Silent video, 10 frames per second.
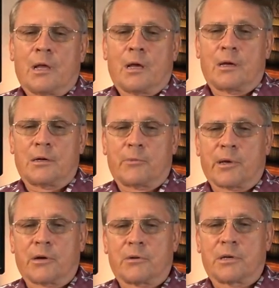Here
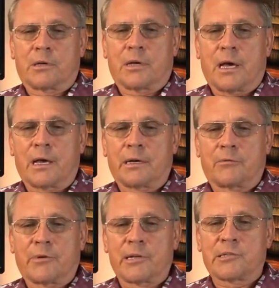we go.
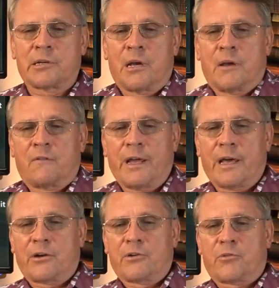Kana writes in,
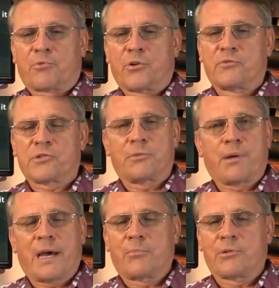flat earth proves the
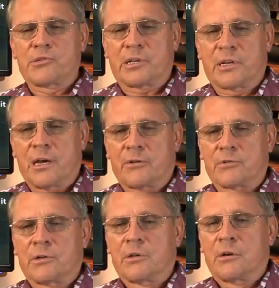Bible's account.